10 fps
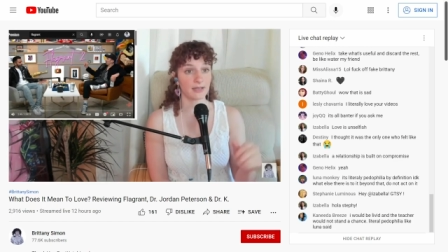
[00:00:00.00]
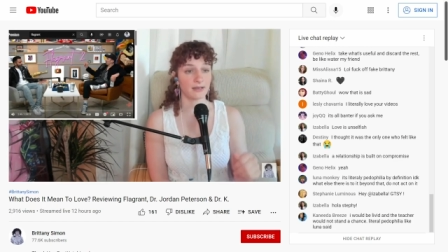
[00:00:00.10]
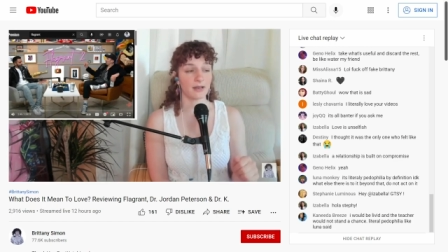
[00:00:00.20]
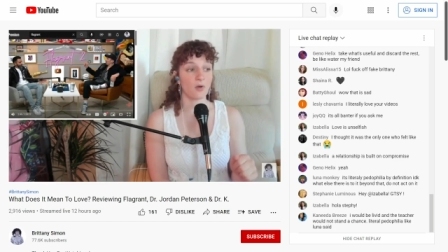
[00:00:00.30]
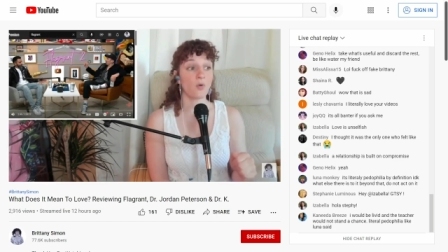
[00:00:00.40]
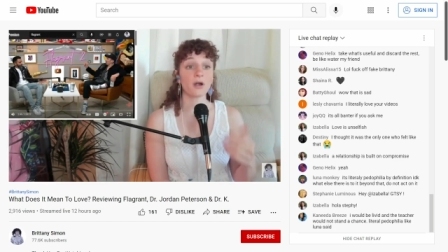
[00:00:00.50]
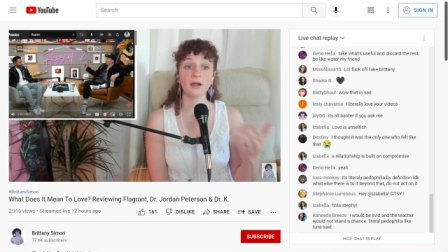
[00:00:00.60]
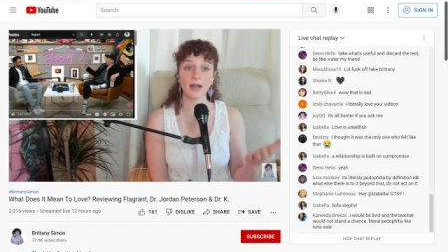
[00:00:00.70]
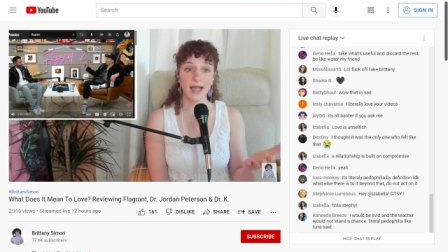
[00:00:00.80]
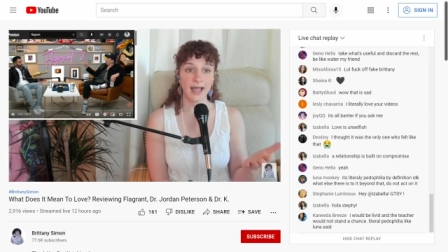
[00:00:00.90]
And,
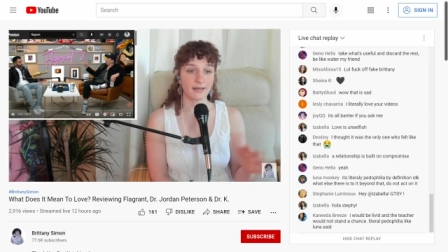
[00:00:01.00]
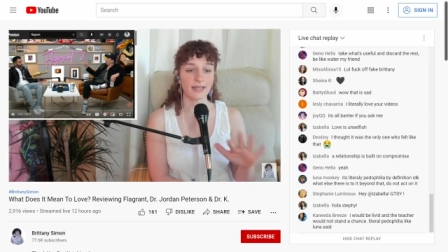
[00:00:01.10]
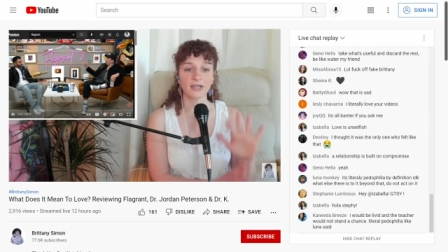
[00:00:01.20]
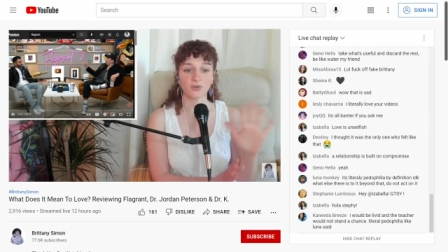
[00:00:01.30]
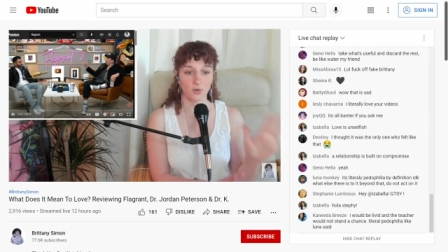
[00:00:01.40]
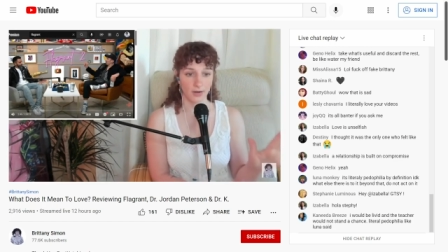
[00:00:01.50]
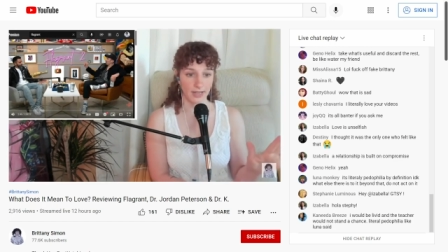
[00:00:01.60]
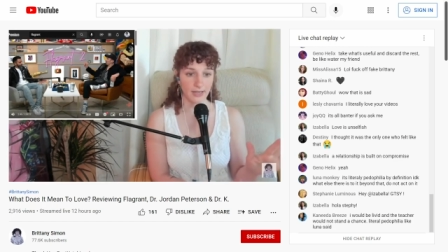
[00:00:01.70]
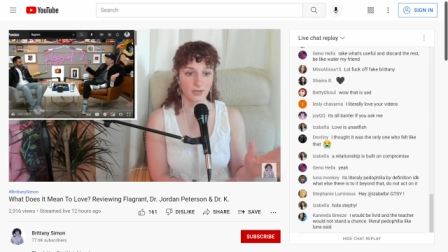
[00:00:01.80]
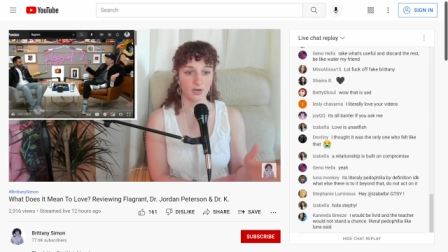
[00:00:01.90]
or, ignore
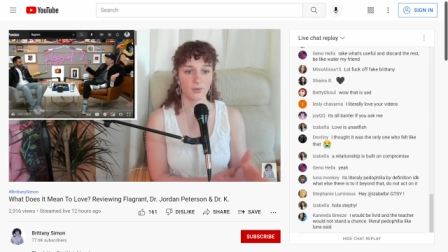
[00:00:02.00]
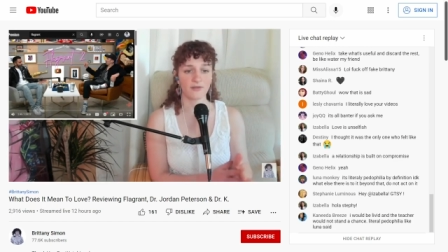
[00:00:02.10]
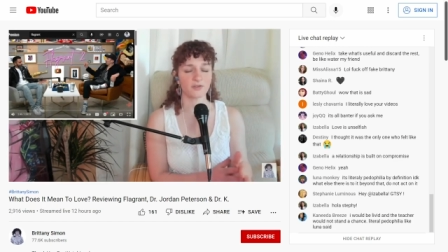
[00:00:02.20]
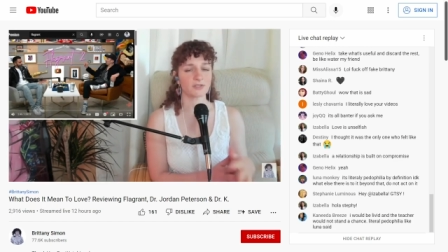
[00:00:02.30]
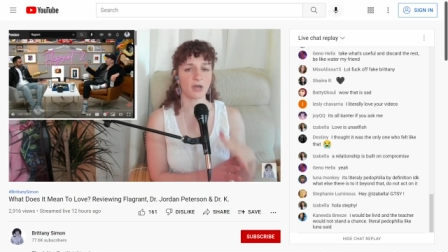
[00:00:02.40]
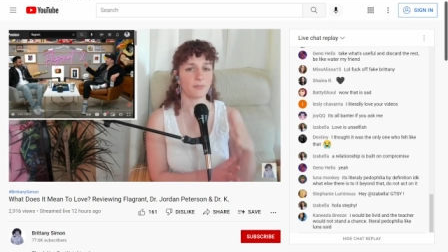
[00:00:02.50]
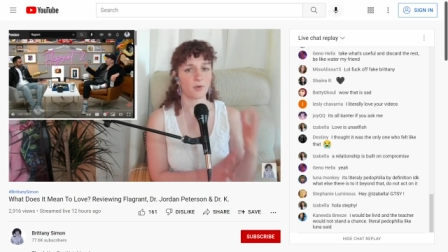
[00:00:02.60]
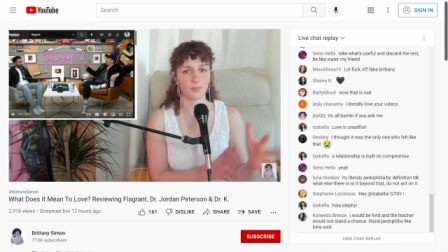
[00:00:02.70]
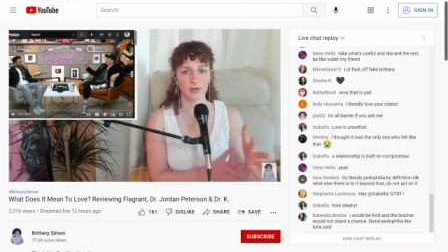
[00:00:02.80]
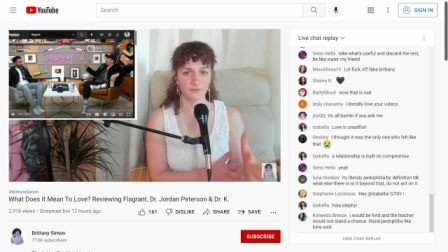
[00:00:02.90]
it, you know, whatever's
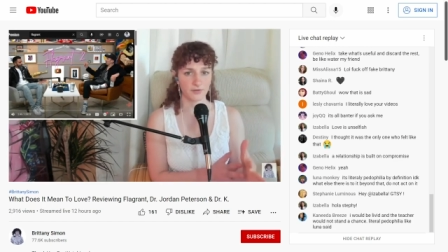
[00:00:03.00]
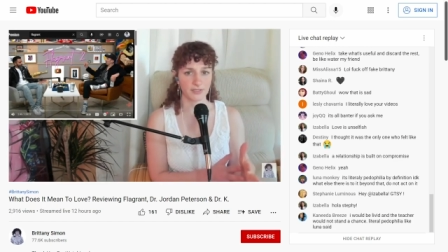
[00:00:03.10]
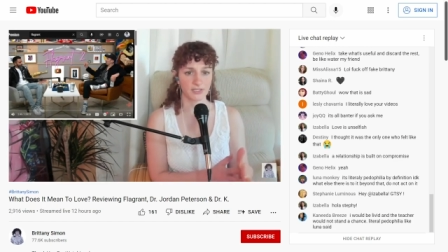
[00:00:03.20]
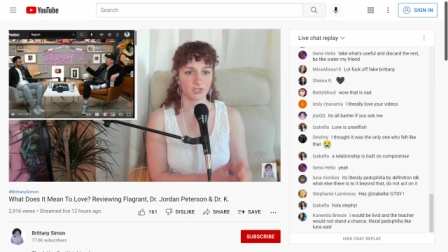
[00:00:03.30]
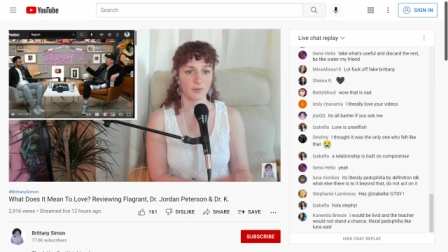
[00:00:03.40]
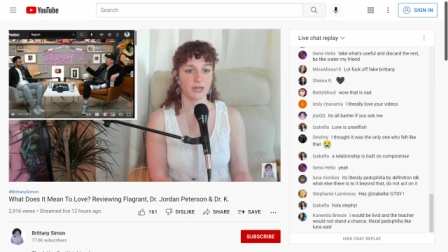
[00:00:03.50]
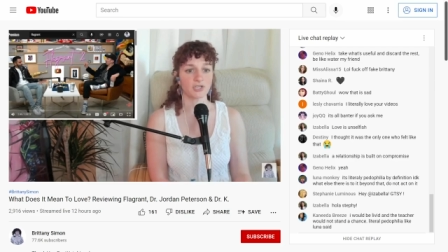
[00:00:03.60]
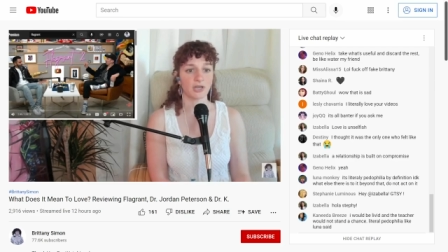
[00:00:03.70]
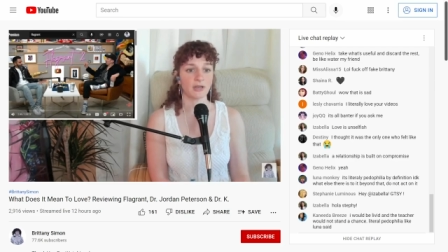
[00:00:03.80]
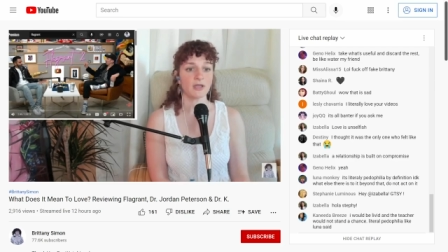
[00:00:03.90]
appropriate for the
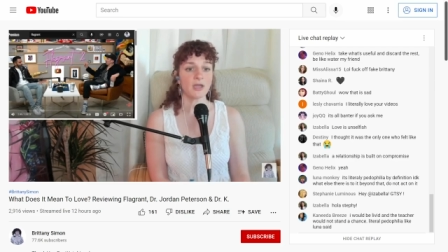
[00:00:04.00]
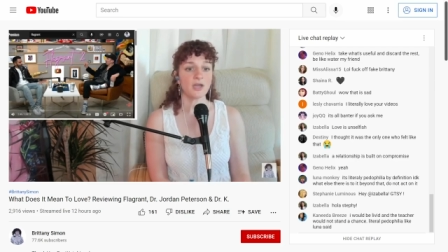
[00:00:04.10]
situation,